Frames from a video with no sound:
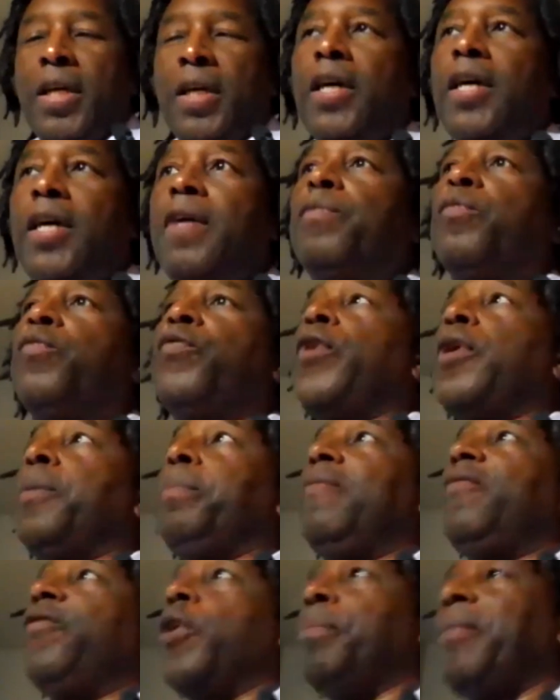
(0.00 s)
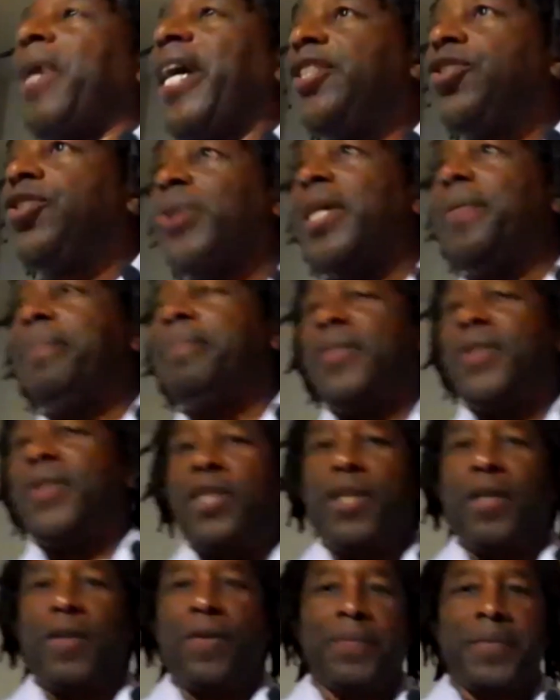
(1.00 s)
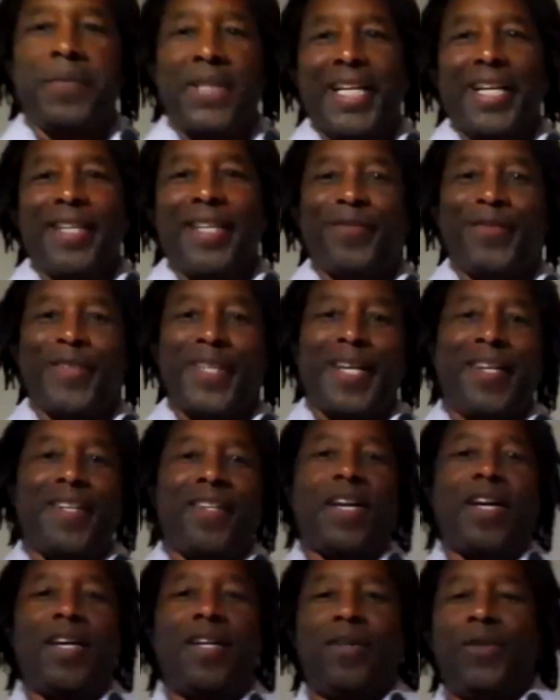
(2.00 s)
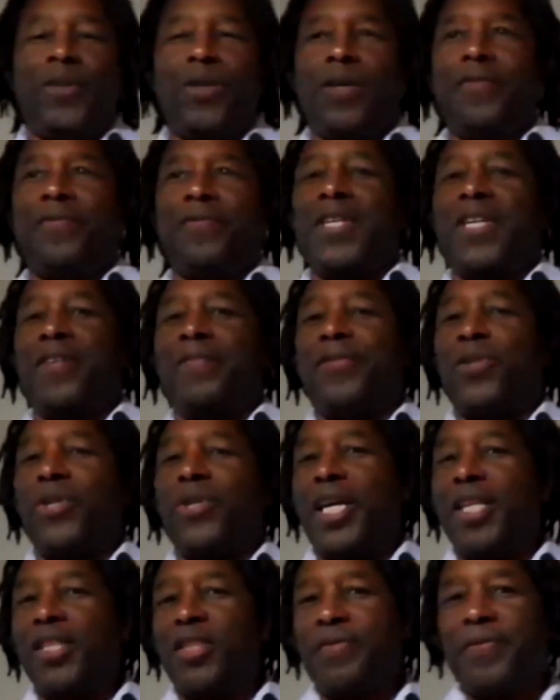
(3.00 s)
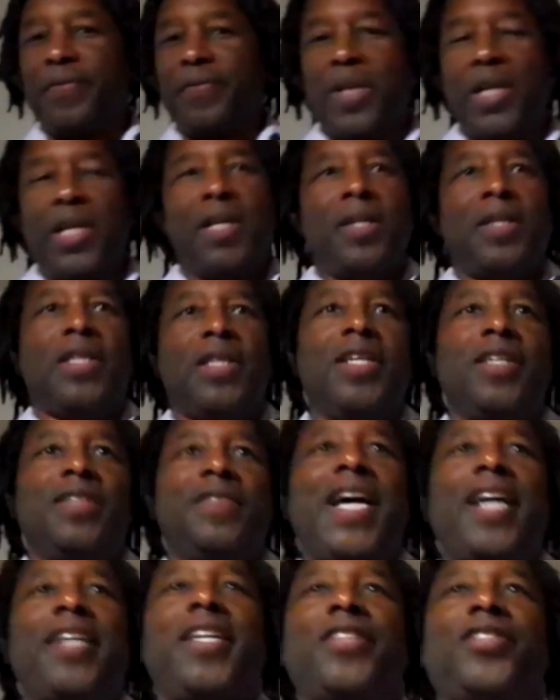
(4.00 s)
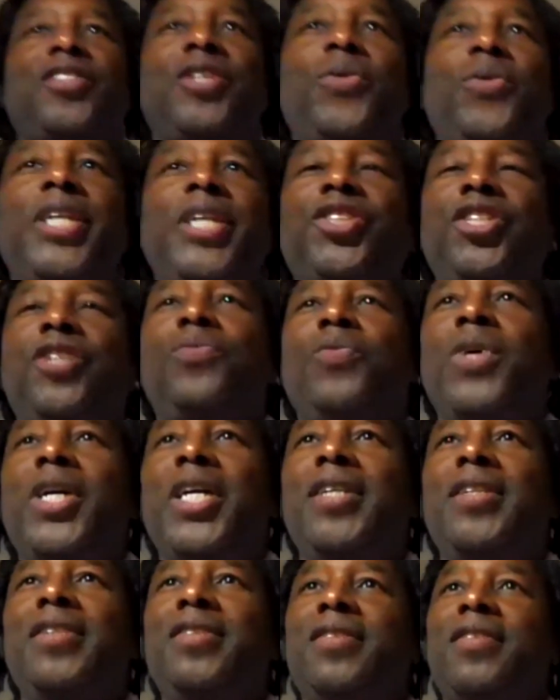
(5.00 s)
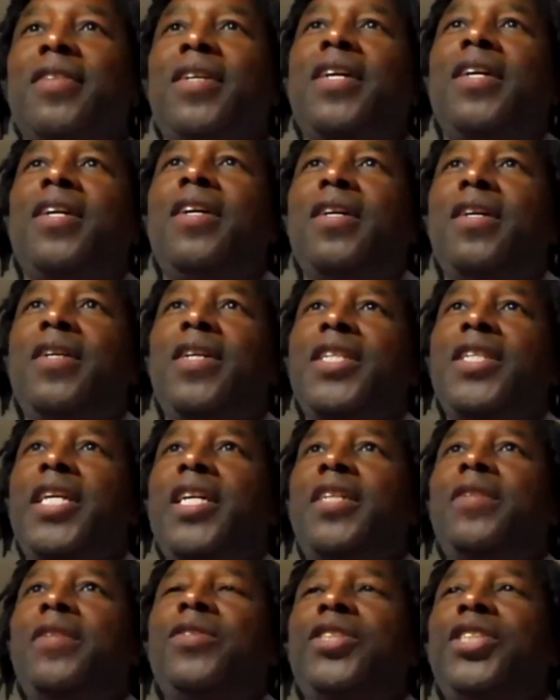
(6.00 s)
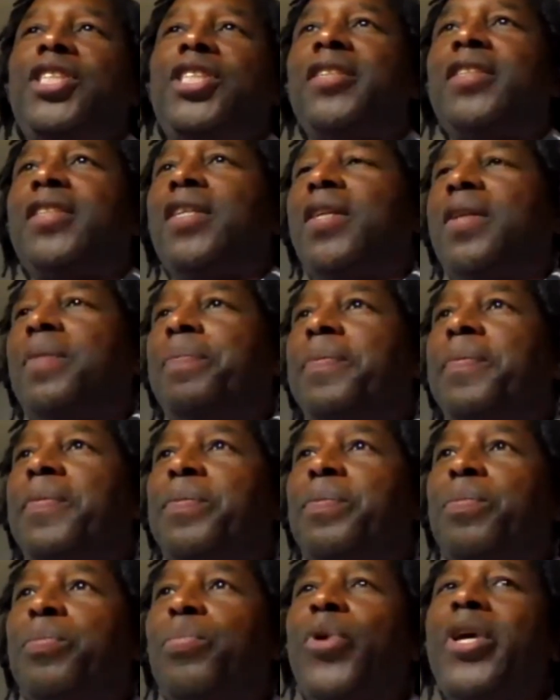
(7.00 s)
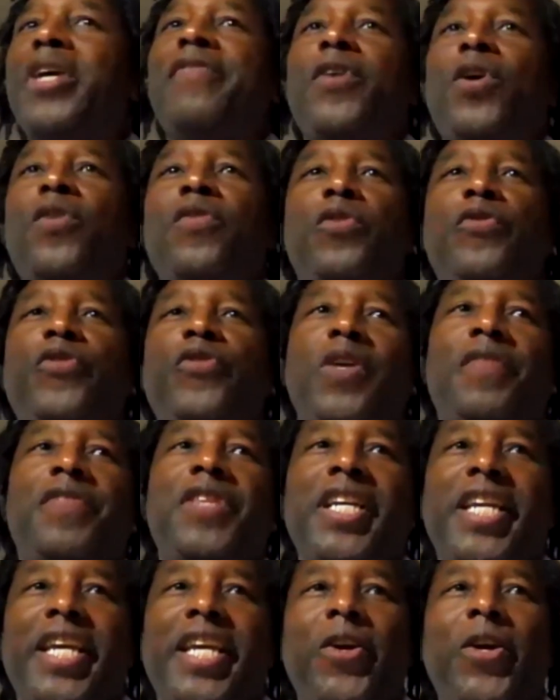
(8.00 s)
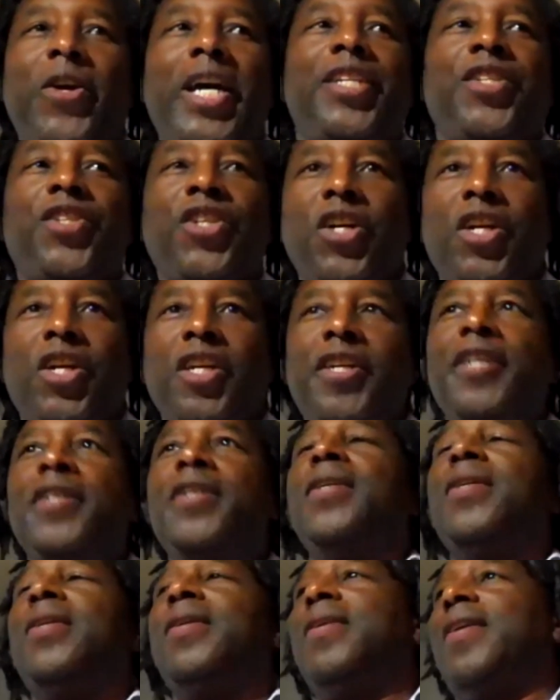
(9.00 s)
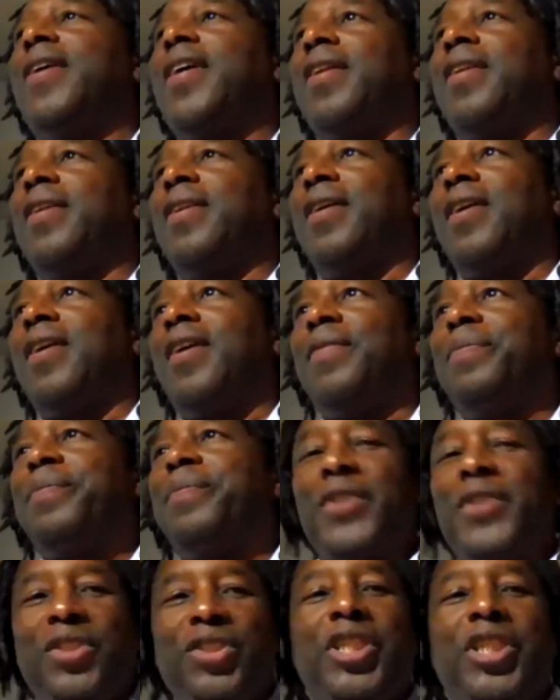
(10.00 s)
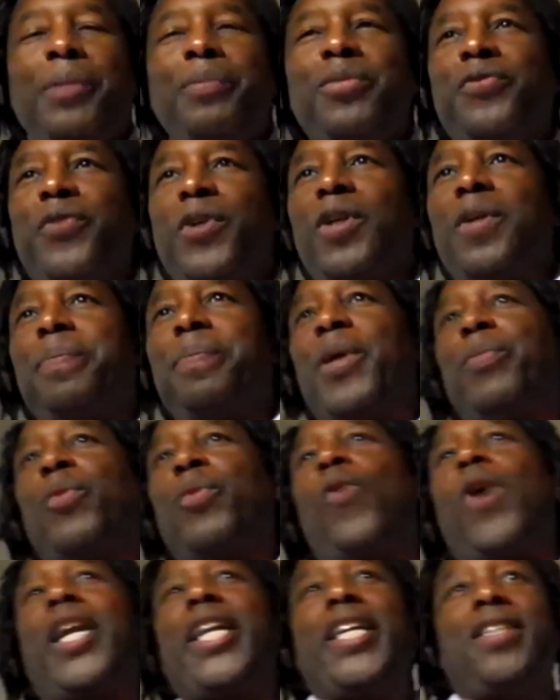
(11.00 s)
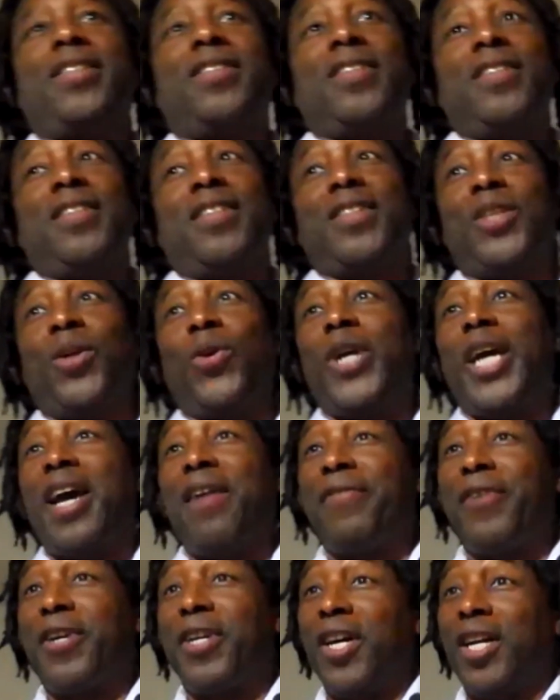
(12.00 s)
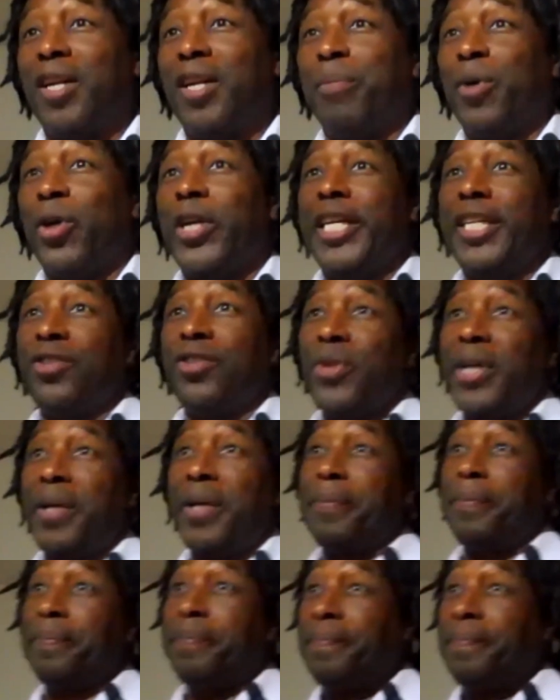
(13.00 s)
Uh, for for my trip, you know, and I don't know if, if you guys have the I guess the question was uh, uh, just a brief overview of the gear I took and uh, tips for people wanting to go to Africa on a birding trip